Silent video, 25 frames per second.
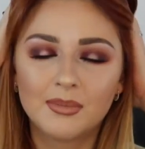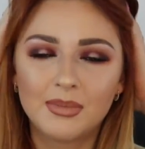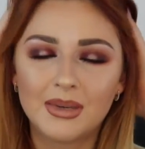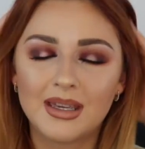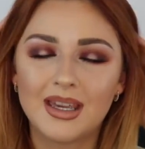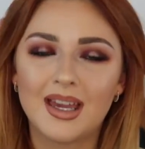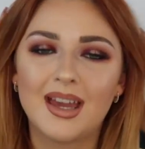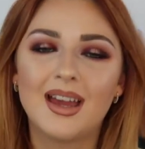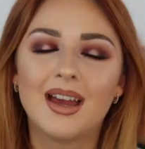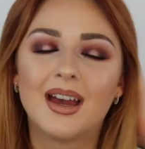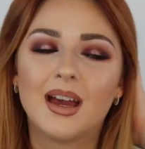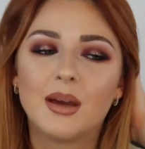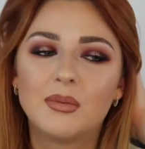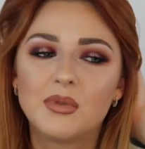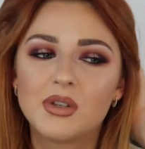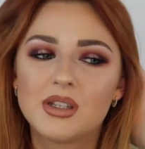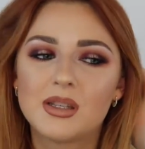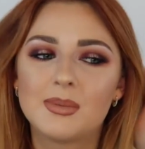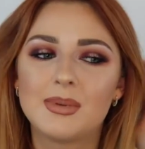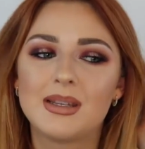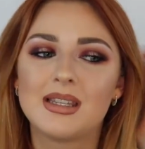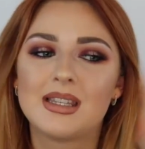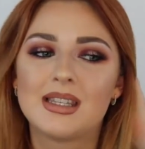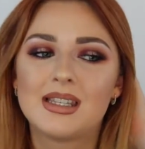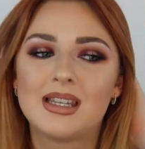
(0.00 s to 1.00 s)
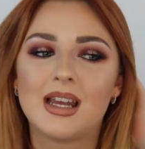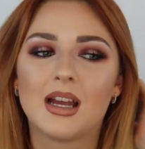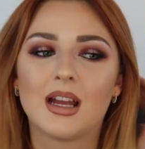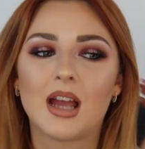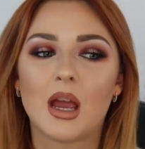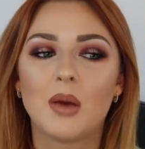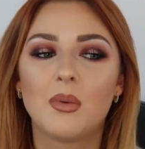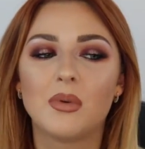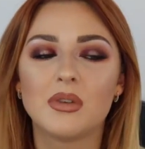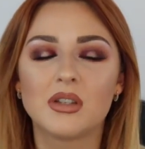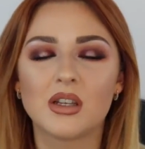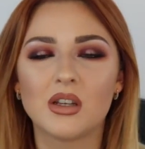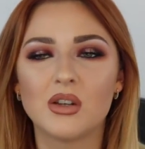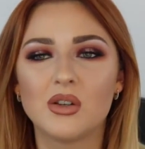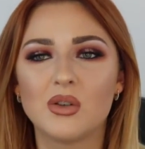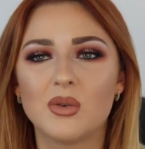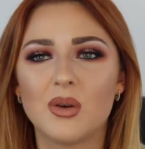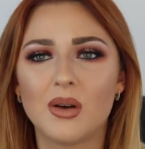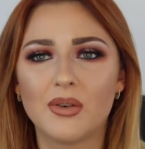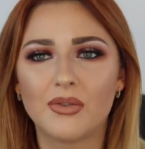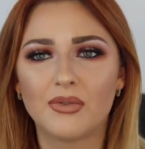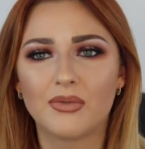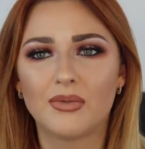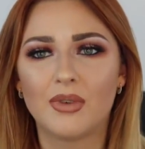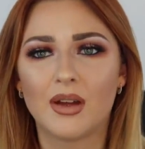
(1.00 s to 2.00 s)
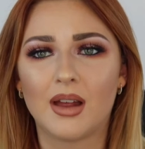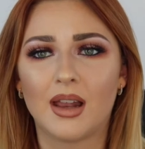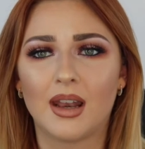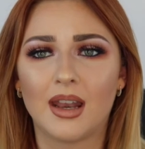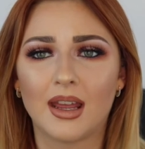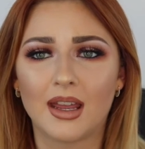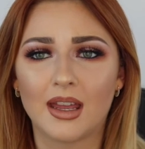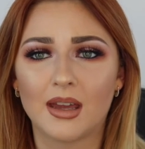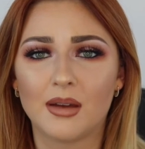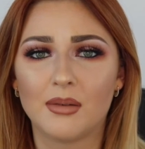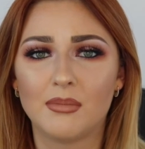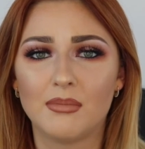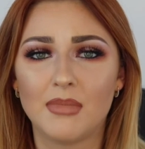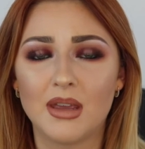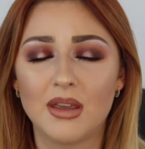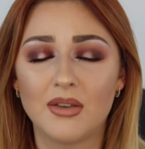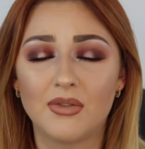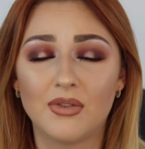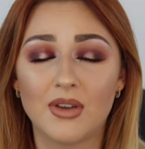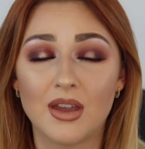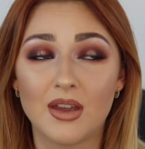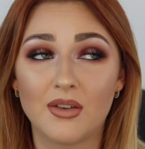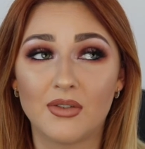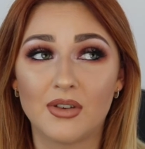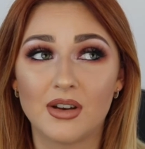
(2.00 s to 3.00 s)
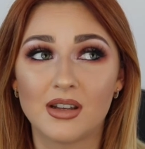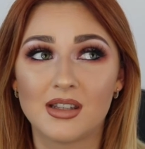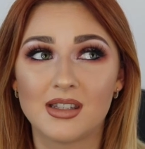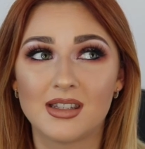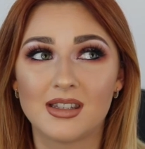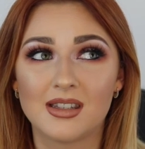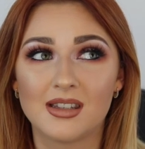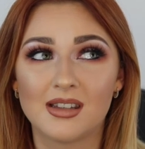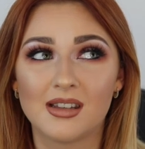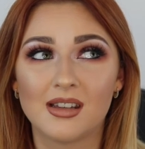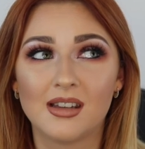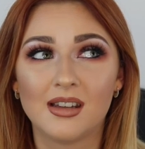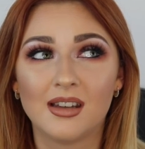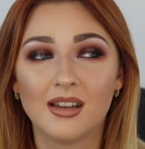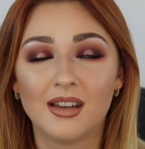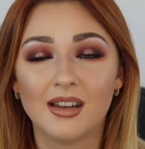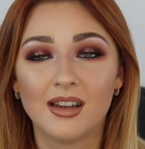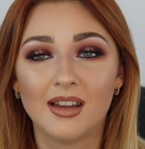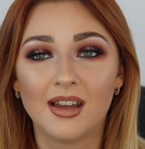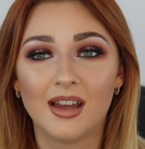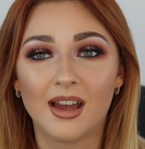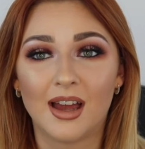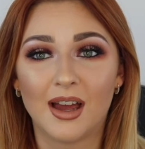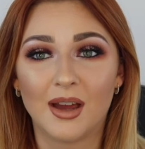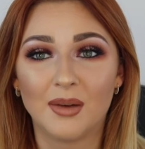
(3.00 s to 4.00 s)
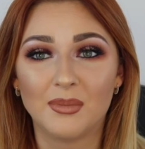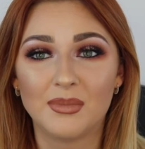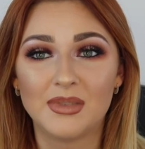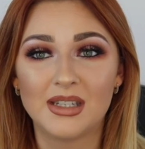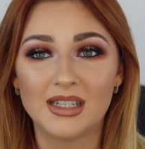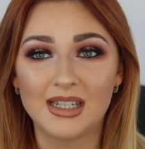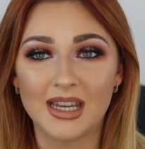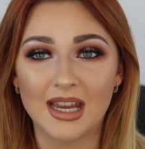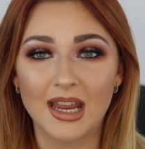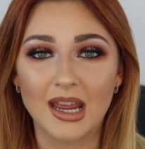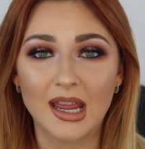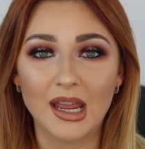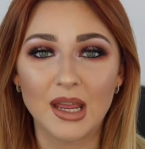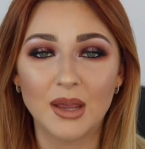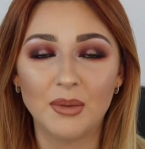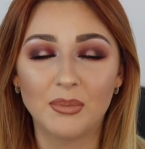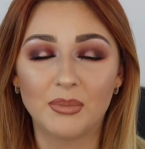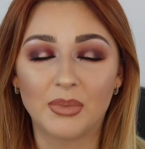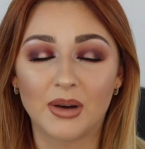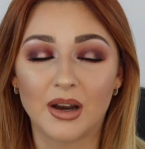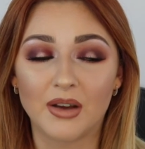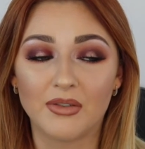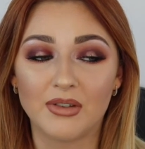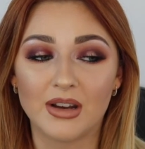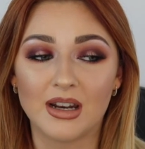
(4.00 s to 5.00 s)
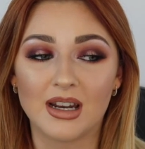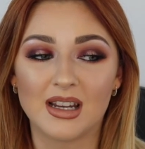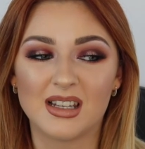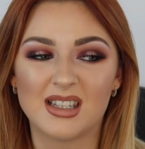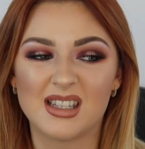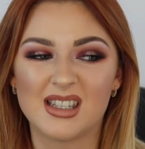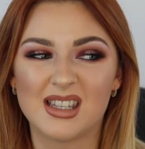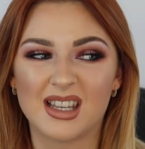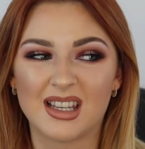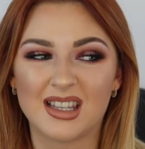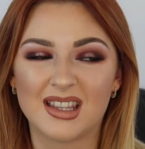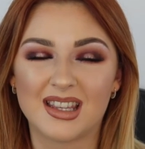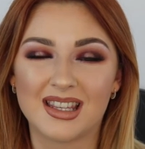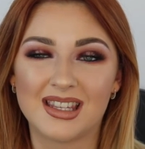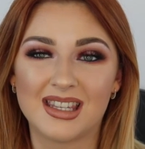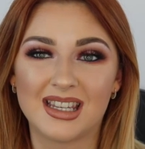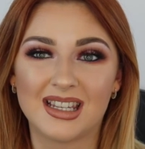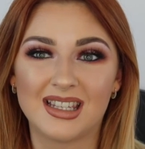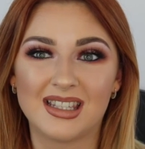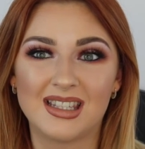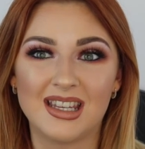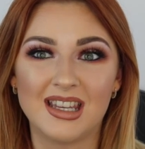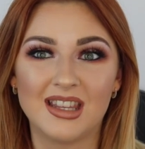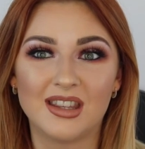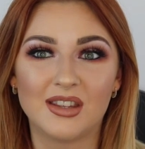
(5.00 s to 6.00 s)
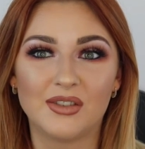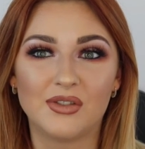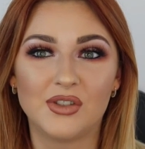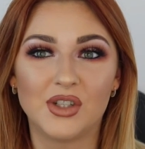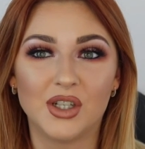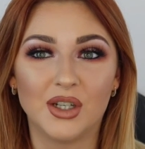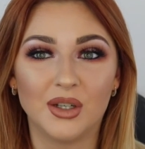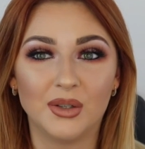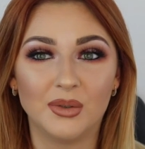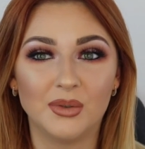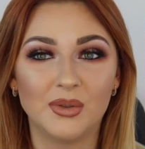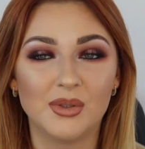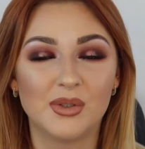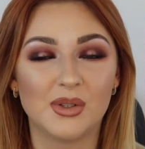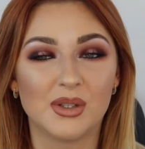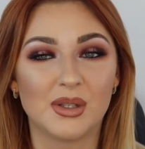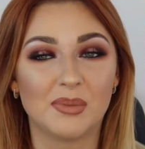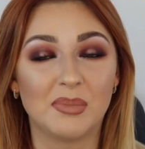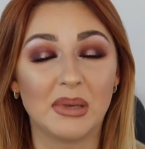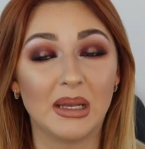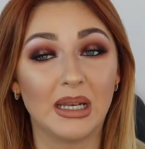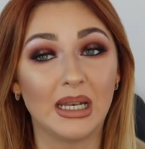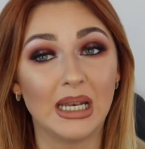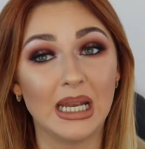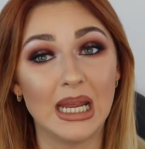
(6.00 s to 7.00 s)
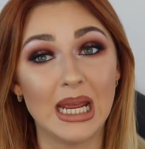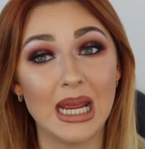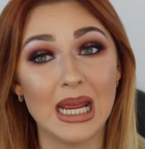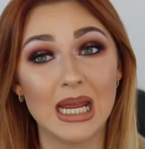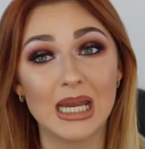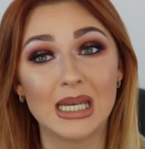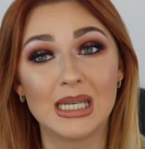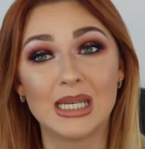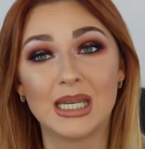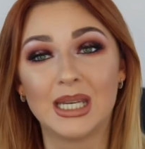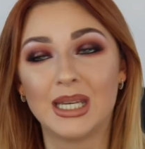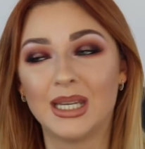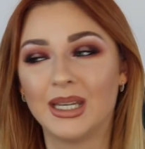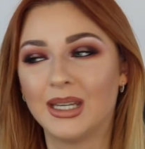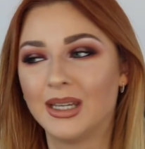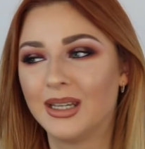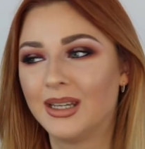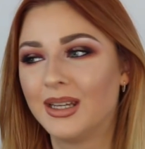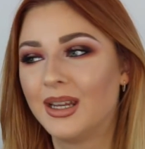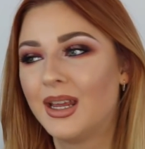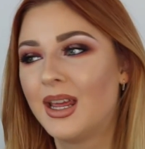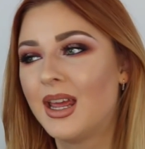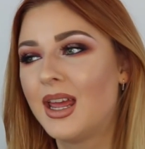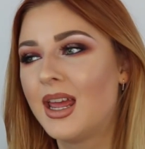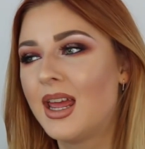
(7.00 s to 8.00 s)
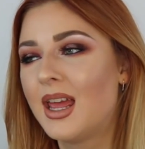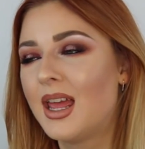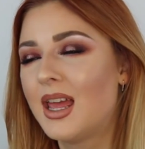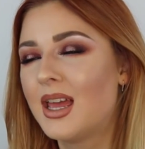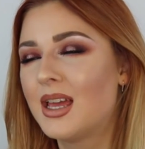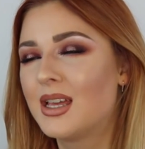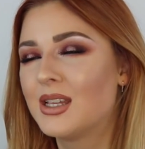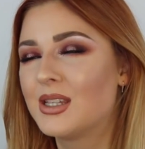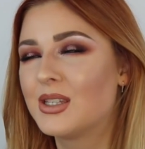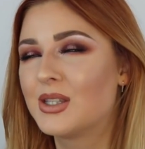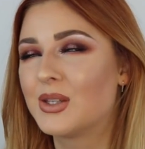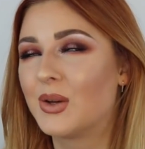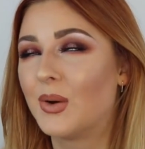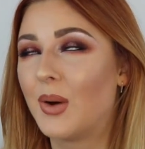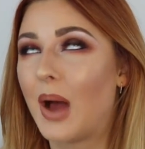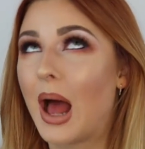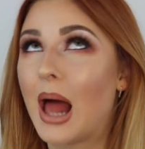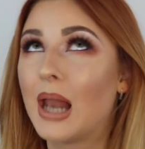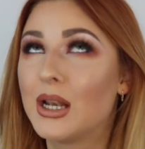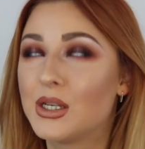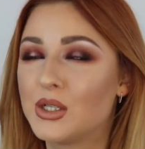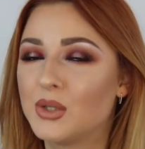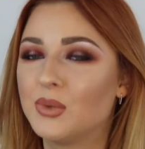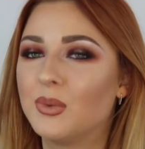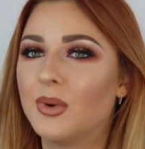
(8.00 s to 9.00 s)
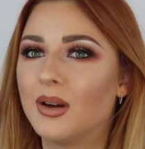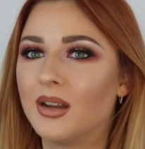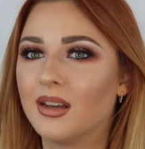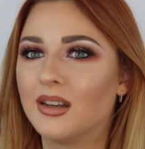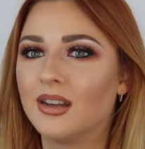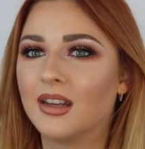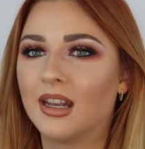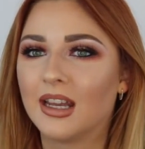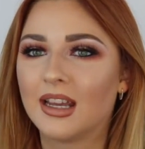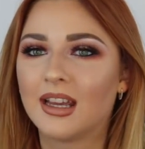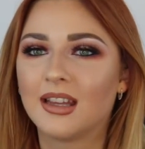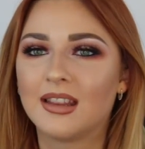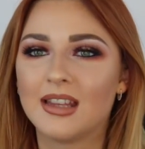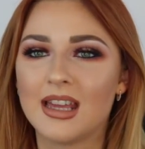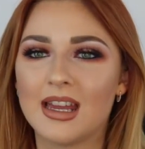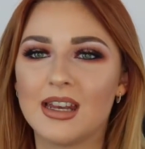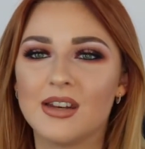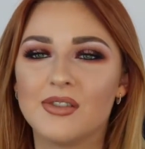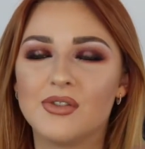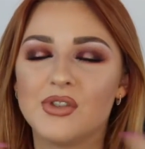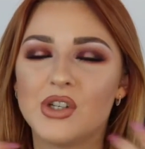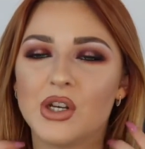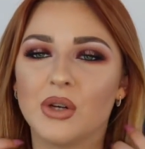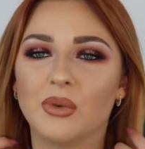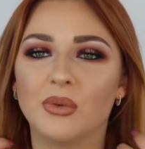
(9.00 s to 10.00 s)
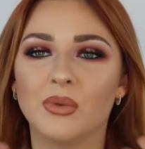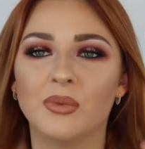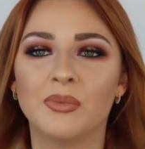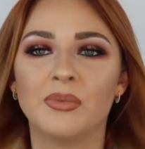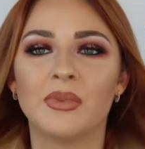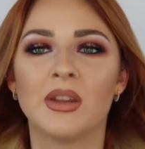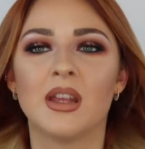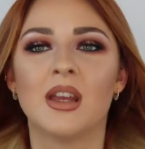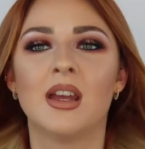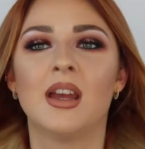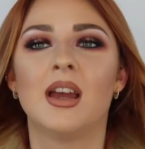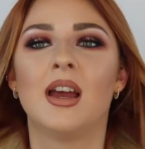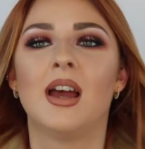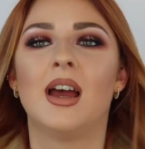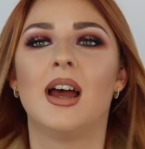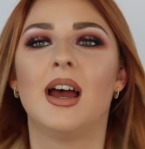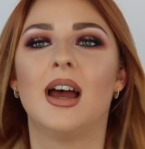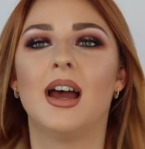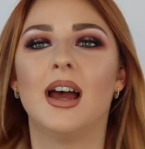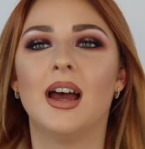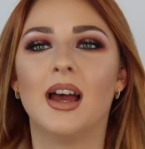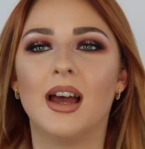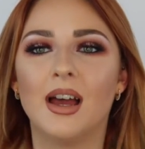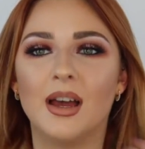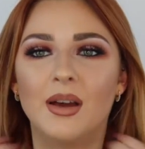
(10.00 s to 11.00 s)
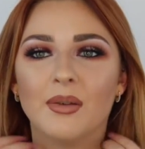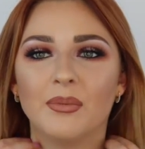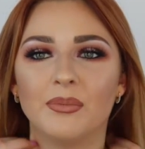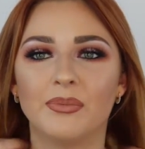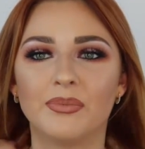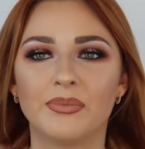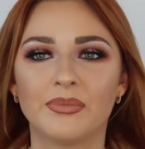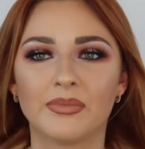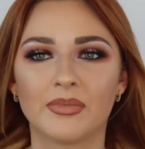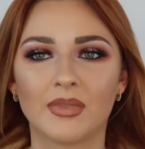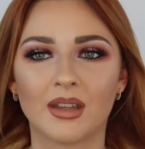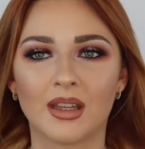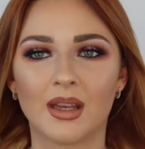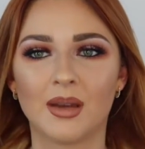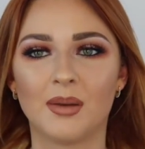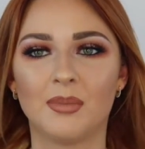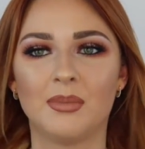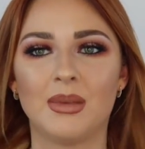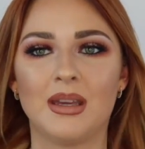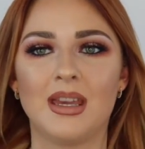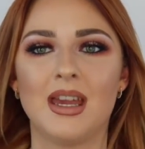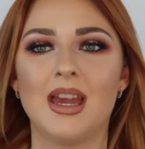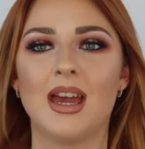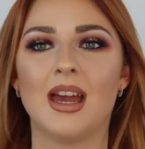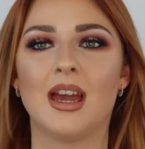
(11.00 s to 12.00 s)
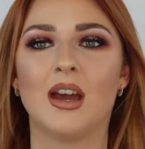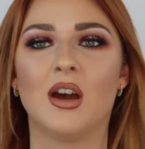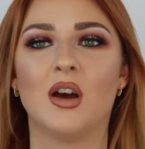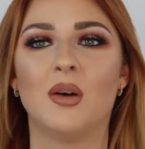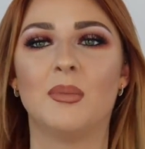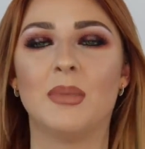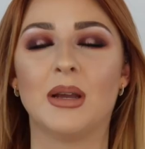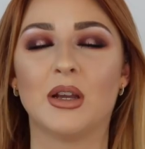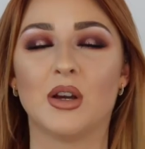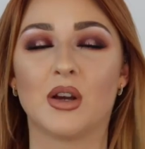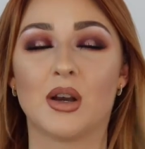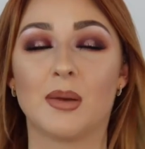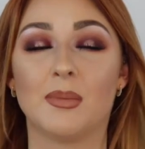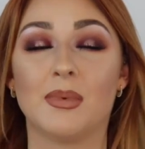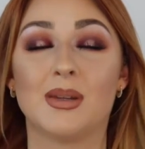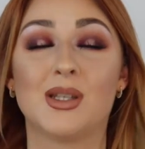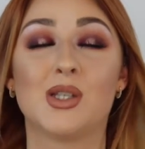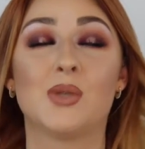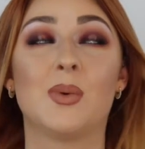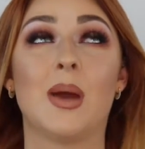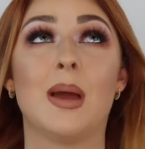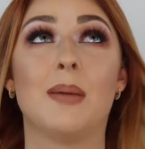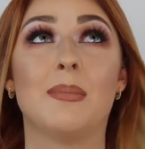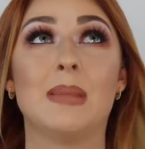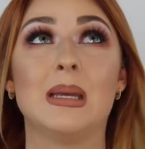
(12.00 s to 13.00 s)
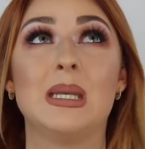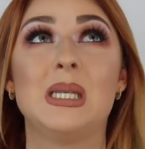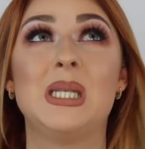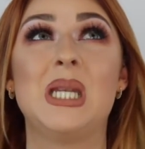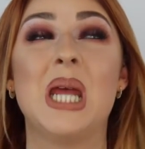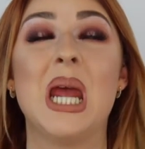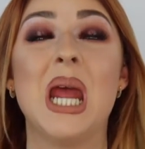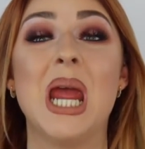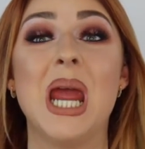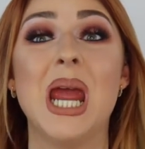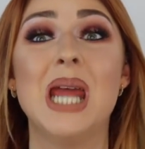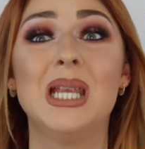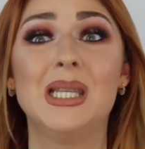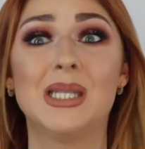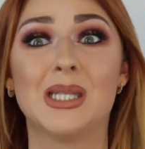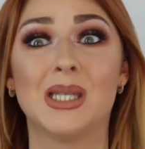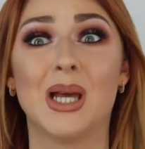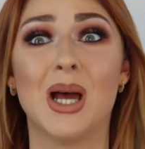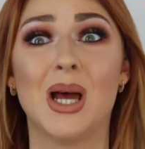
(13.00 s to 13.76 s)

Yeah, I'm just a bit stuck. I was going to do a May favourites today, but I realised it's like the 16th of June, so it's a bit late. So I'll do one like at the end of June. But yeah, oh my god, I'm sweating my tits